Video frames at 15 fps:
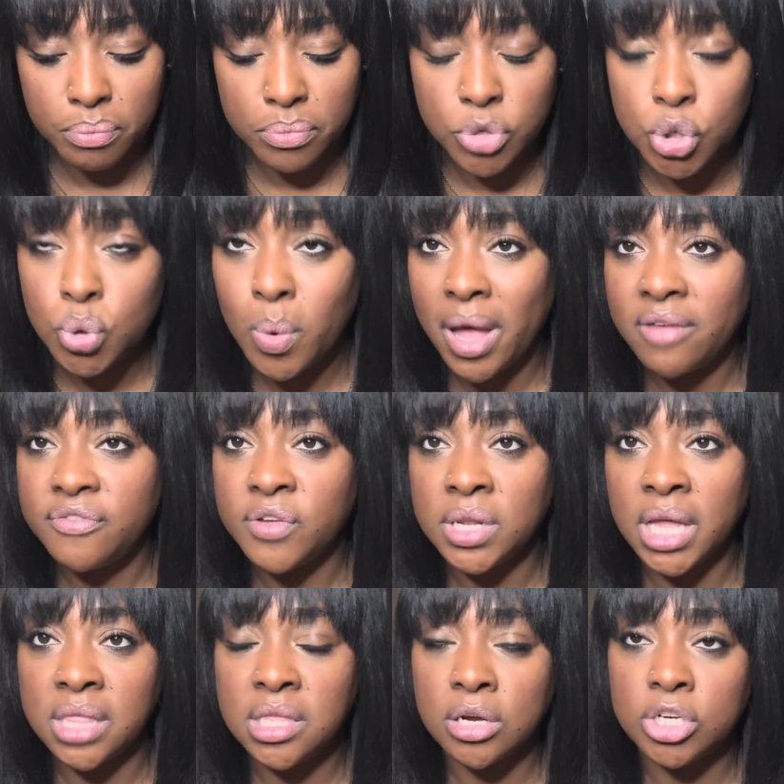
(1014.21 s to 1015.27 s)
Do I feel
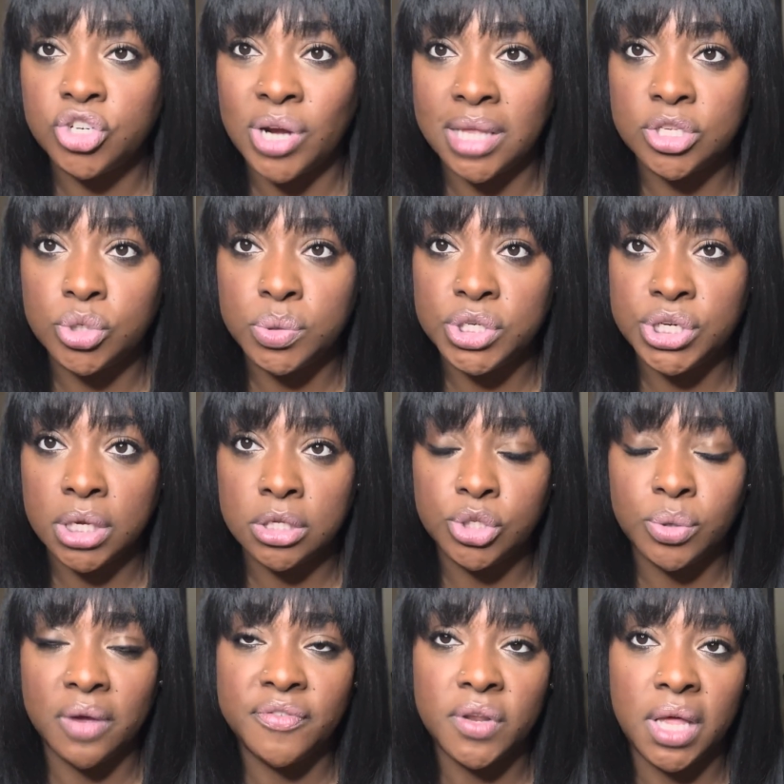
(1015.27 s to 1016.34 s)
like they're attracted to each other?
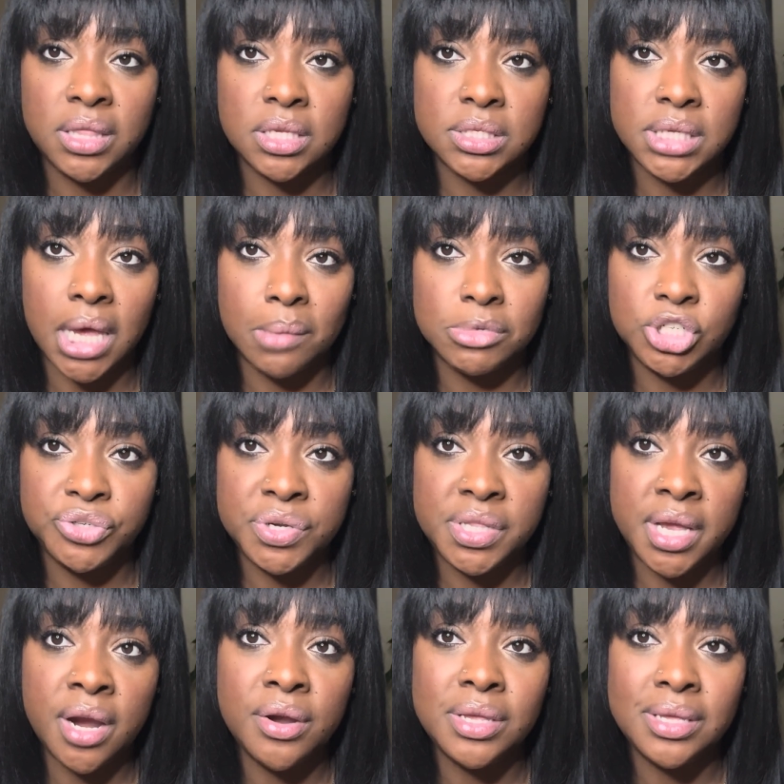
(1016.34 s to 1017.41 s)
Do I feel like there's chemistry
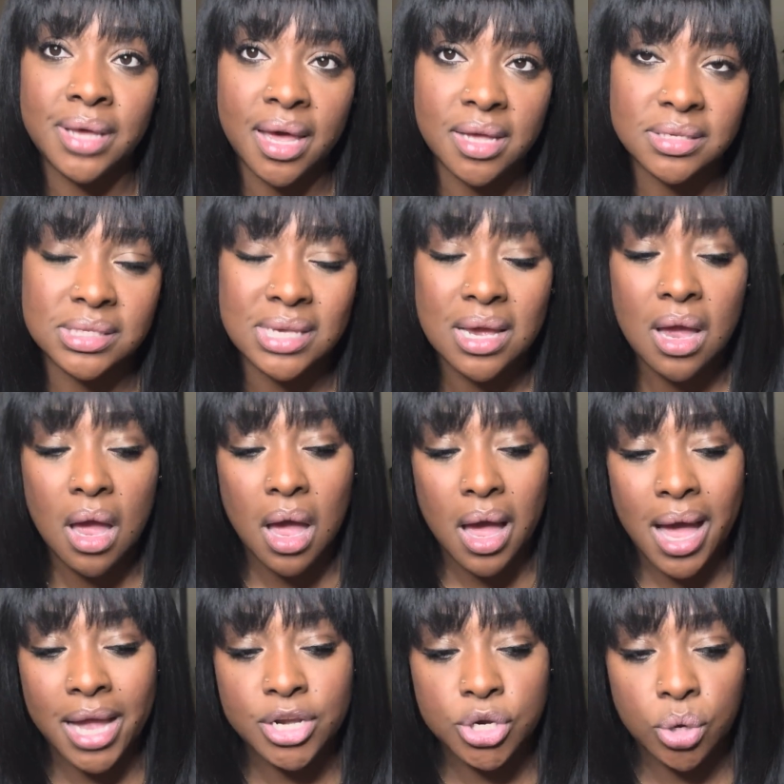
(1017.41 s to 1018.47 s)
there? Yes.
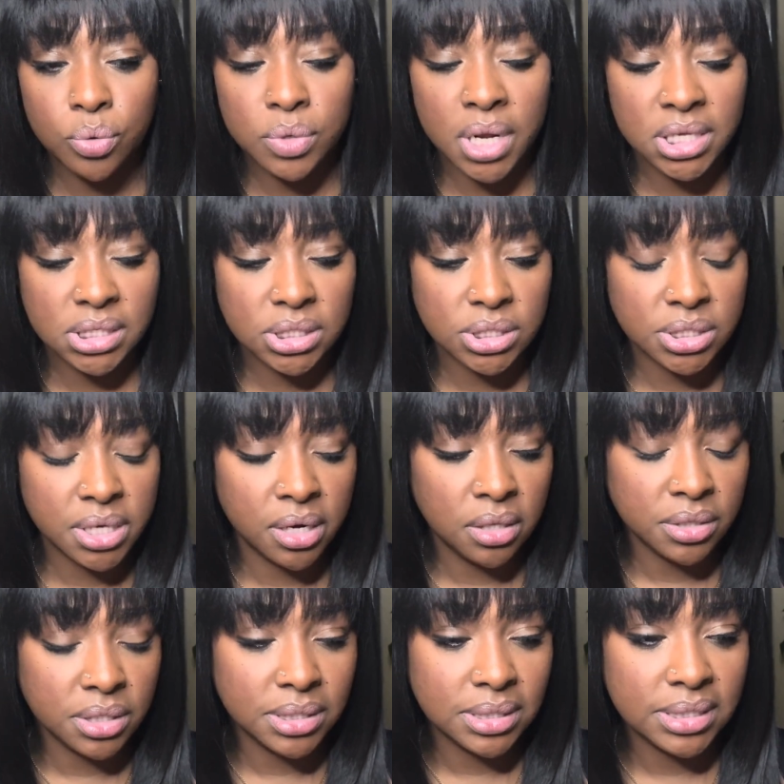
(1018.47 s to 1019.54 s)
I don't
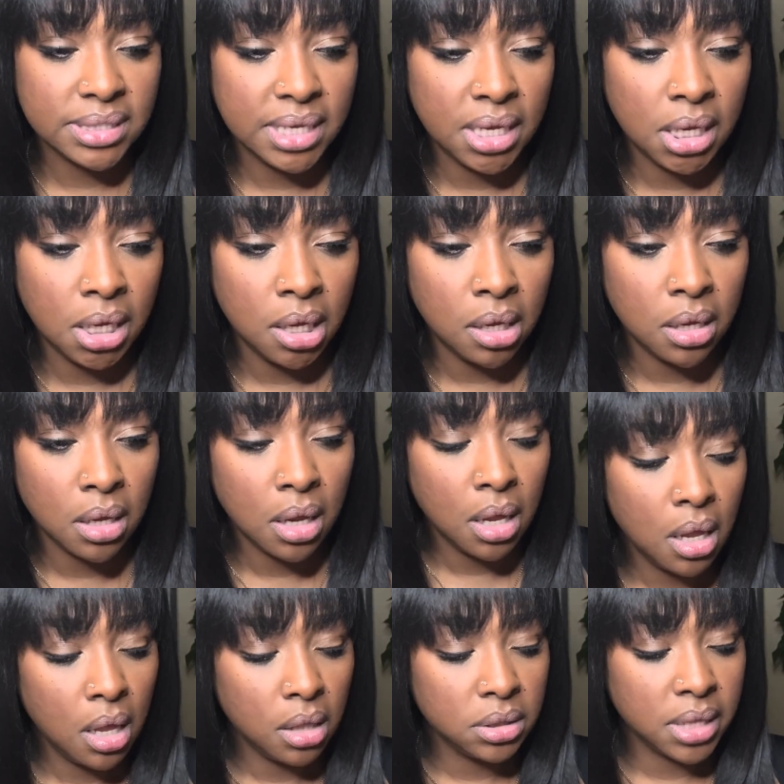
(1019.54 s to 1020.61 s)
necessarily see
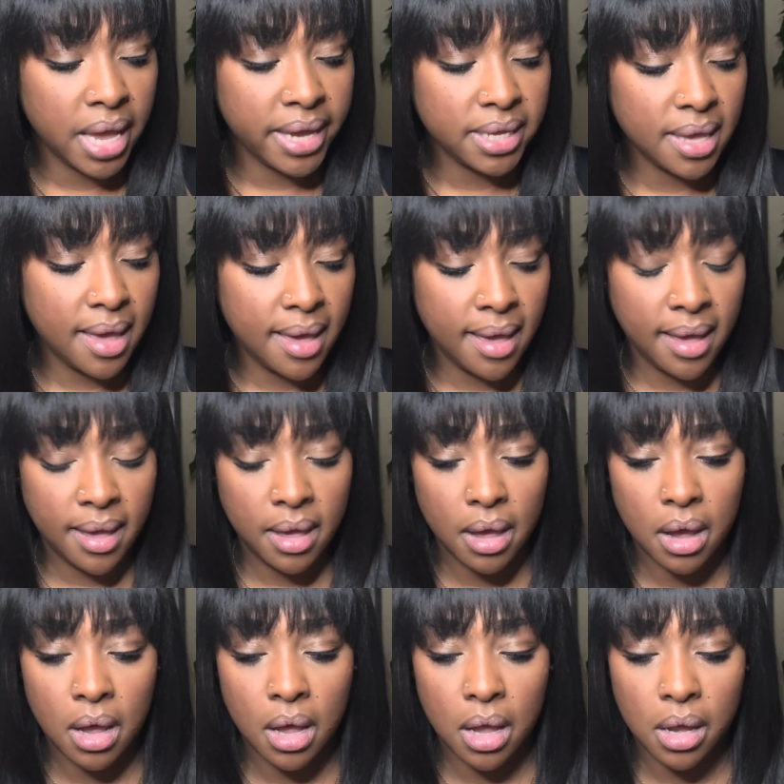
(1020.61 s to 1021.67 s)
like a
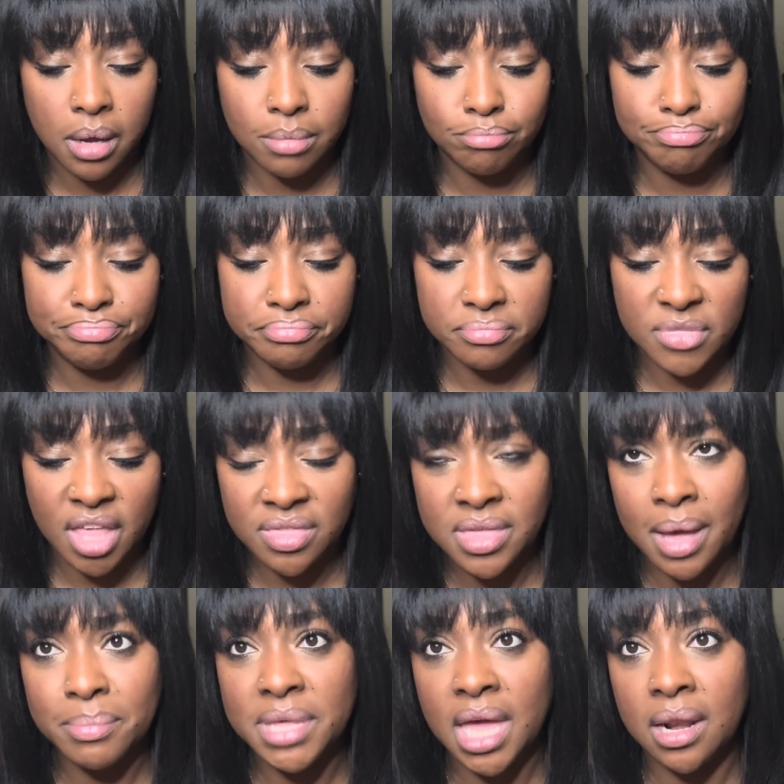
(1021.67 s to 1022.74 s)

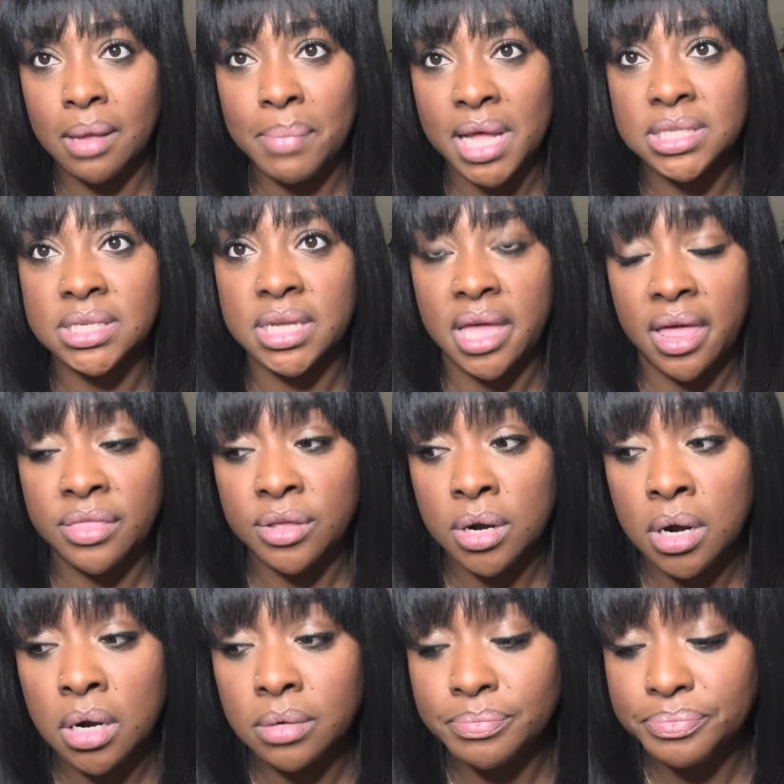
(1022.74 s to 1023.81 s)
them getting back
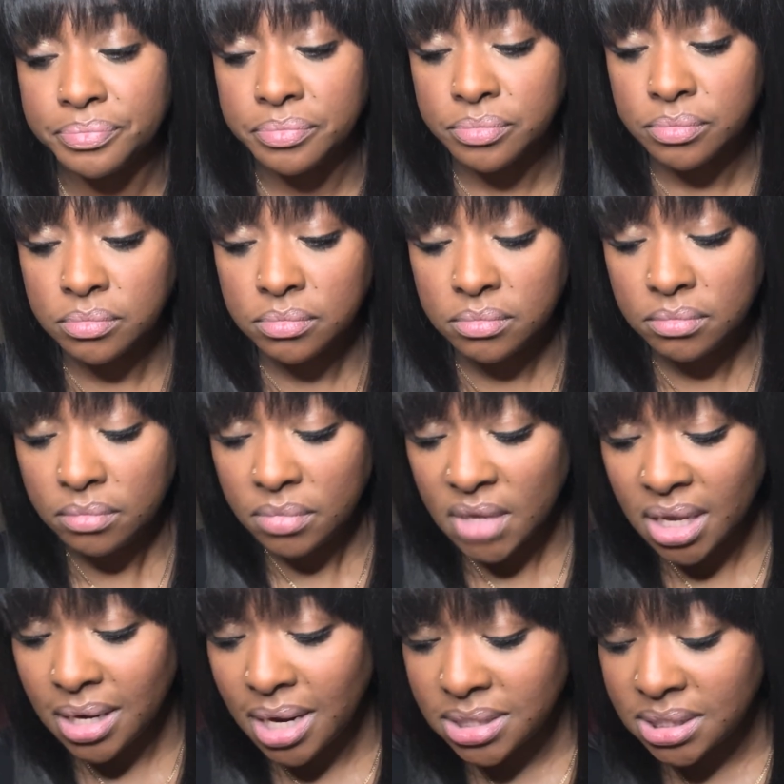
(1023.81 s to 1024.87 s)
together
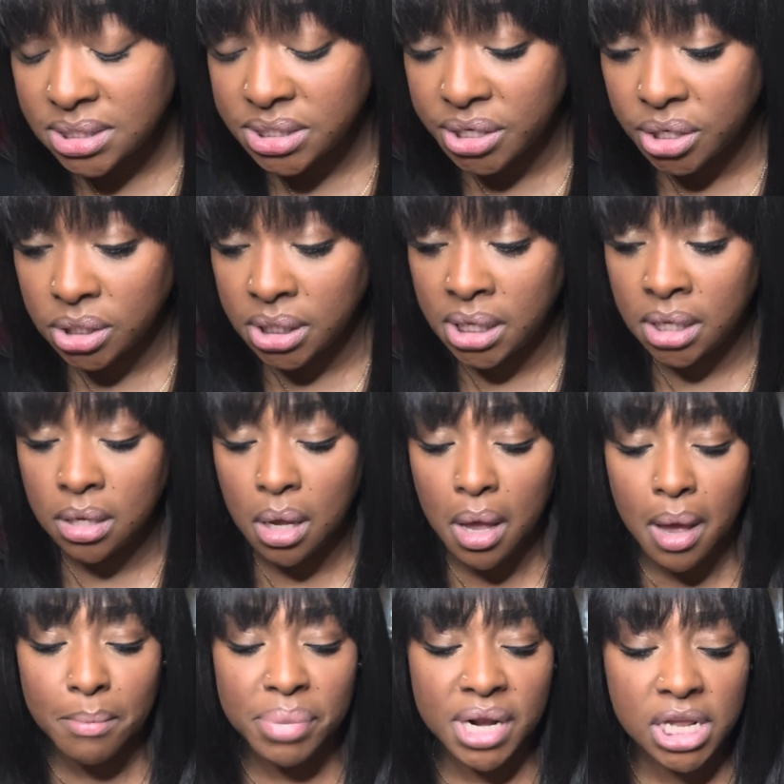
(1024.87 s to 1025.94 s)
necessarily,
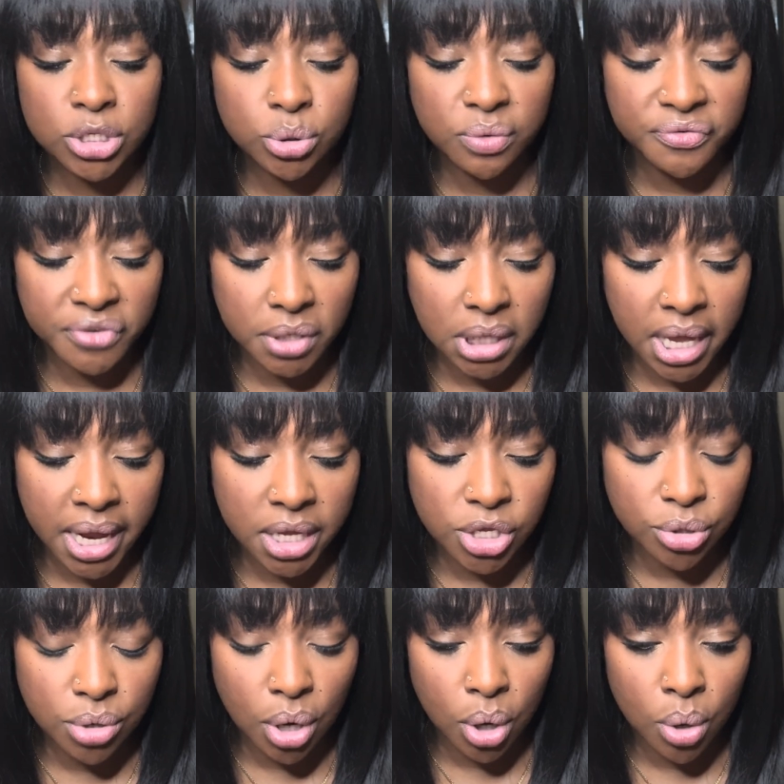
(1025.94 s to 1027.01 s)
but I do feel like,
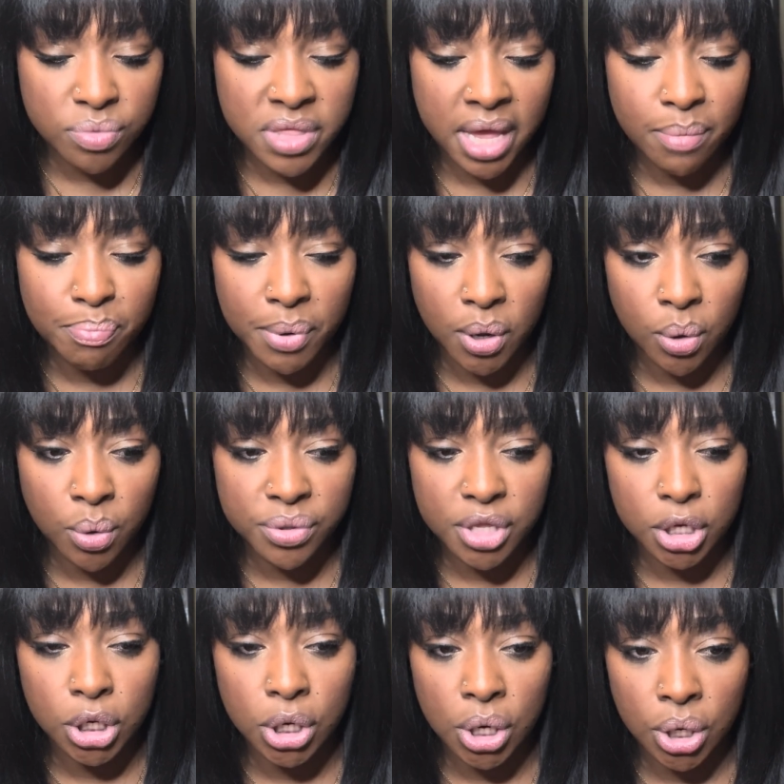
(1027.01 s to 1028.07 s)
you know, they
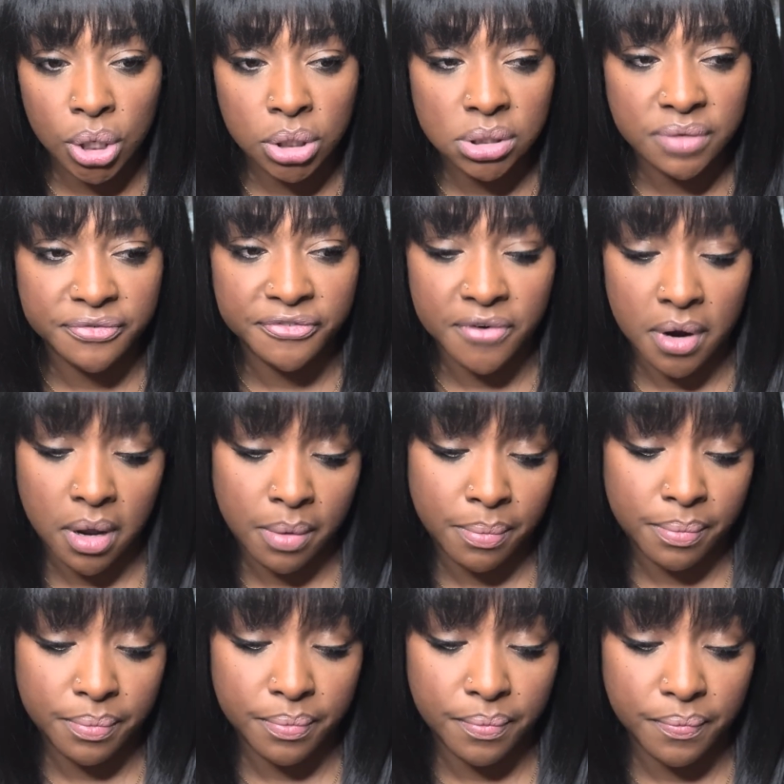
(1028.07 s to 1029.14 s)
both learned
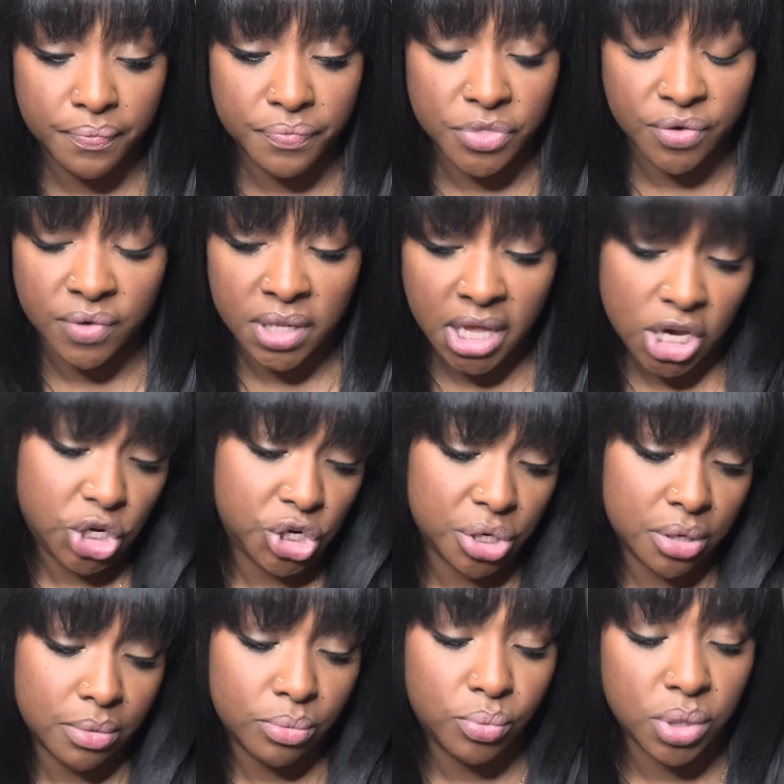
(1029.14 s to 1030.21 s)
from the
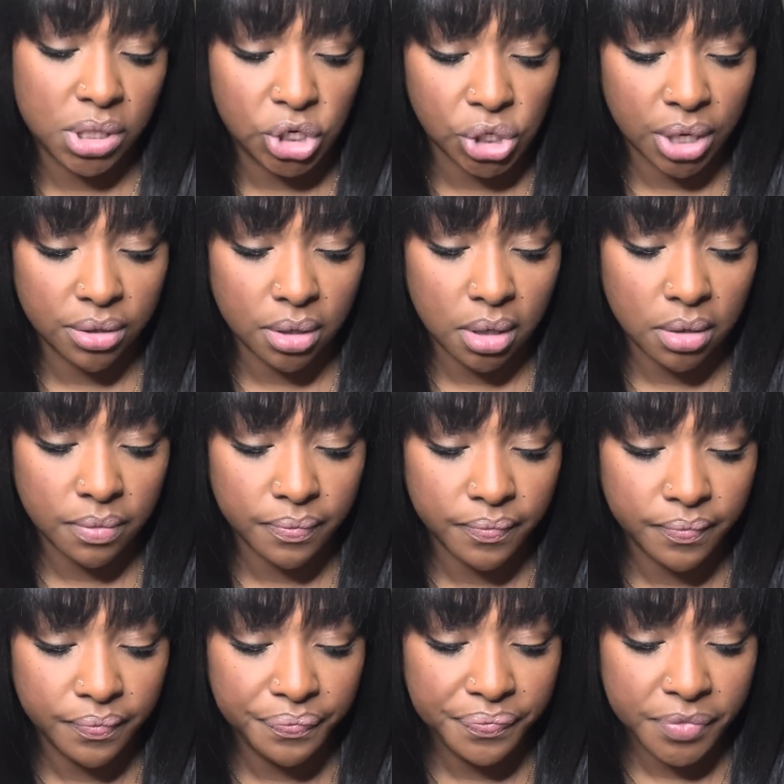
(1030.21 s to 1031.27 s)
relationship with each other.
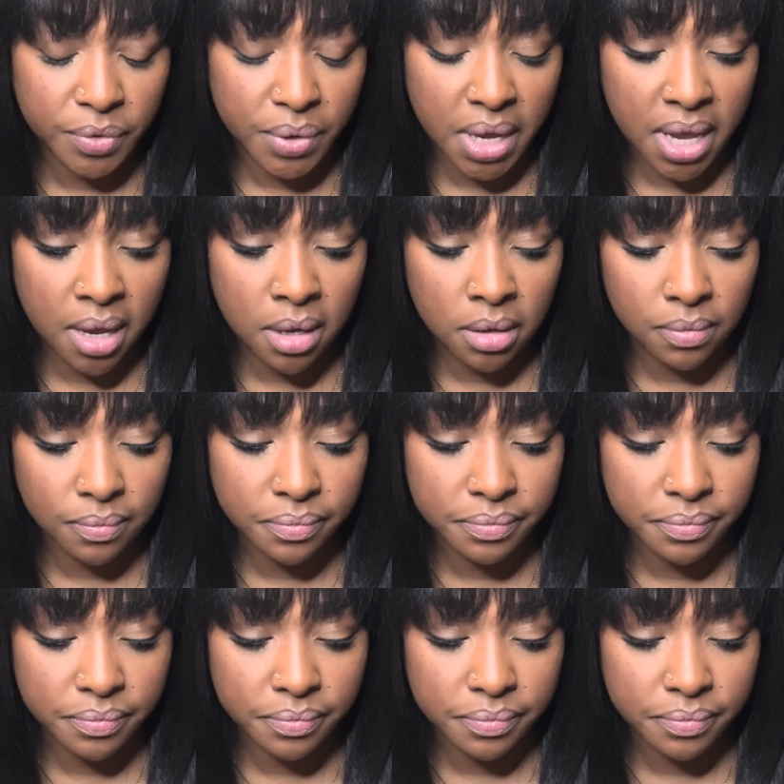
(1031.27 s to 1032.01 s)
Okay.